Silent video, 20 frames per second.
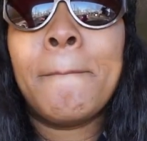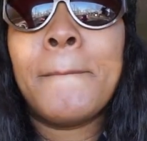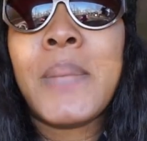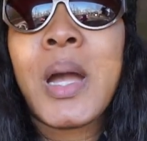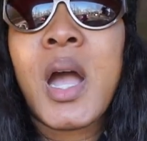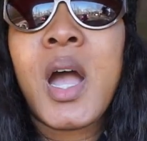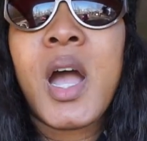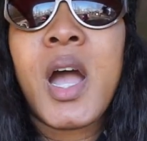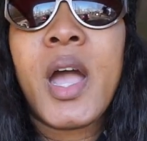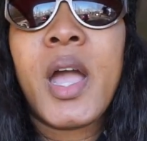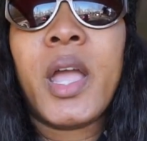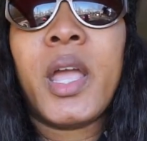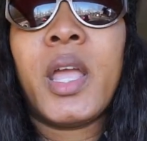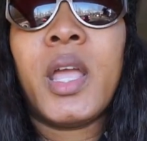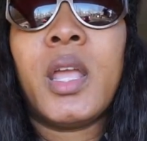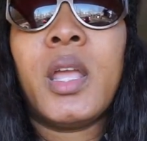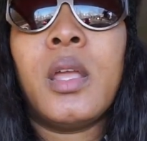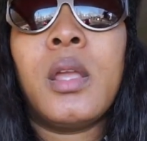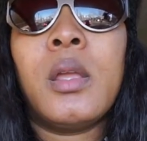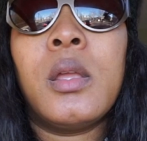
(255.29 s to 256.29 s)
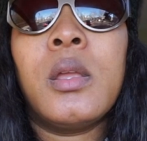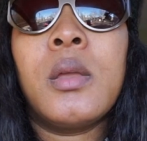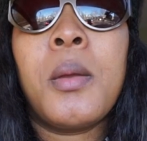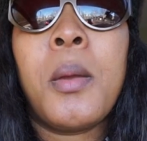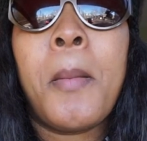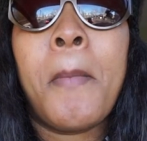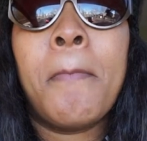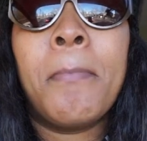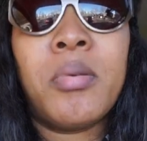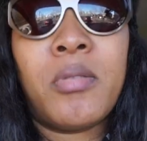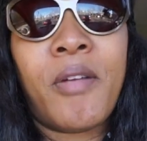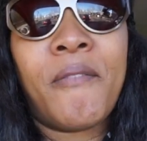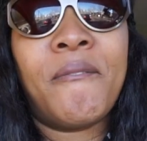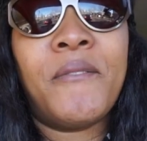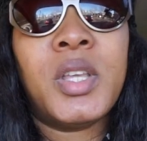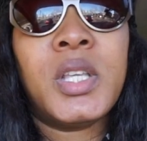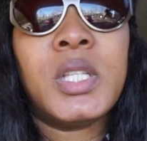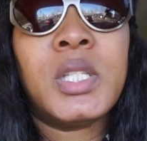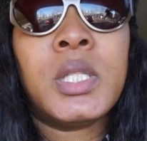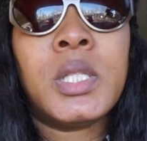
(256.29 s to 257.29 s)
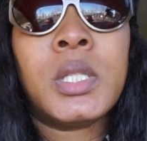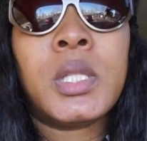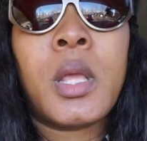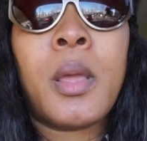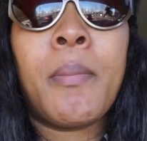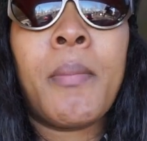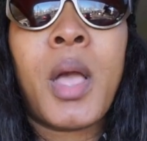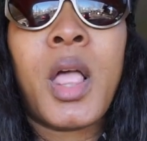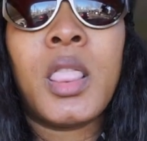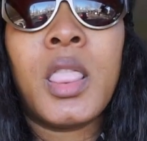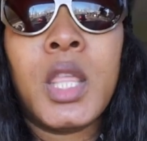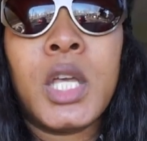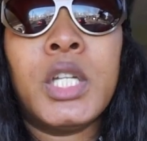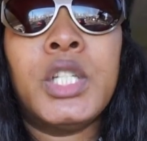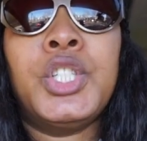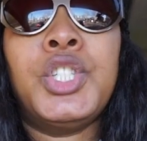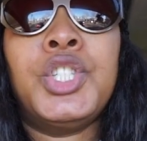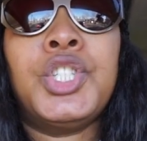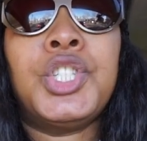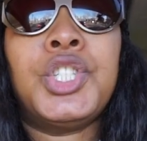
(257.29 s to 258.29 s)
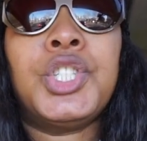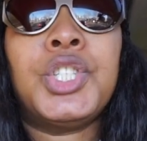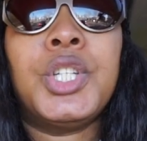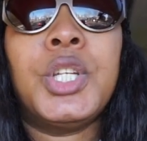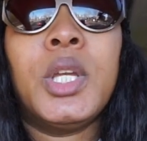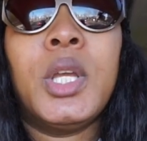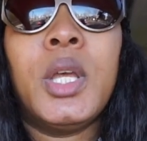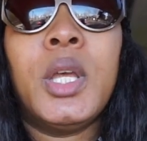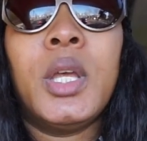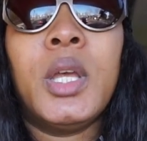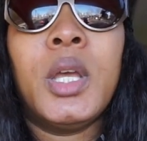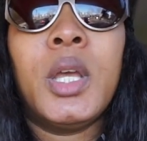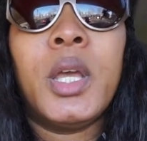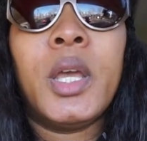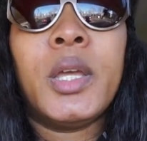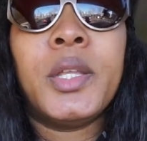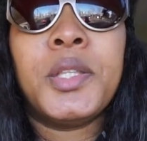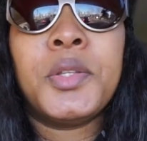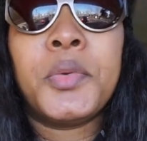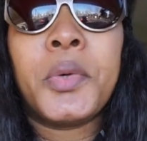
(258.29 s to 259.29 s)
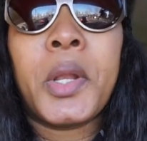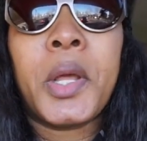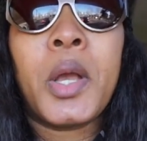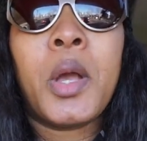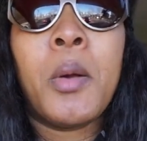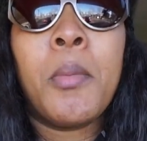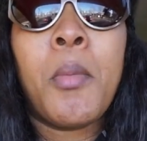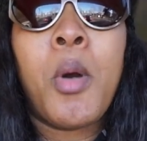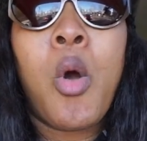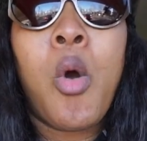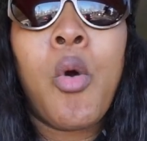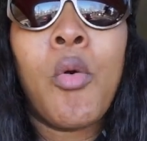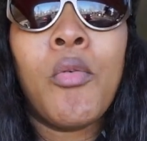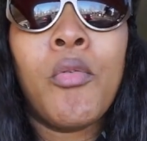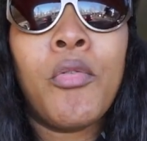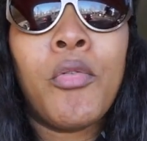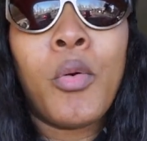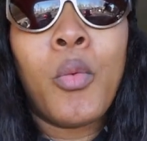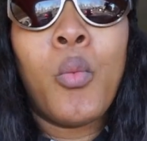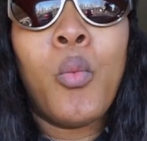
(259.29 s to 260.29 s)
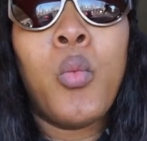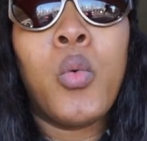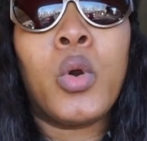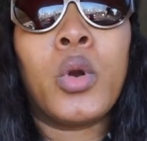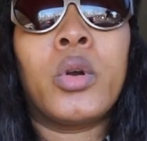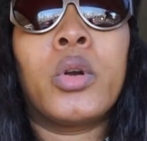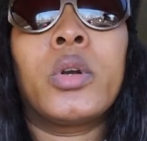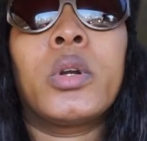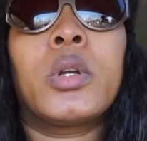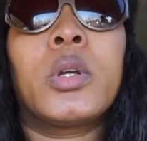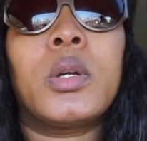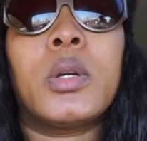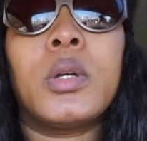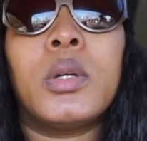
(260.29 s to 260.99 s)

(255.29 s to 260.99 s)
my breakfast and my lunch and then when I come home from work